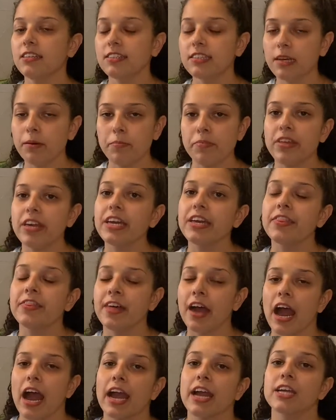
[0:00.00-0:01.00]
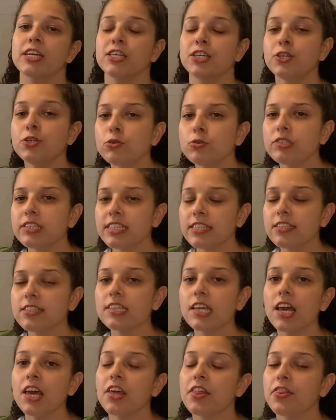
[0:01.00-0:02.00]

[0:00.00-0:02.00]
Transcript: is something that uses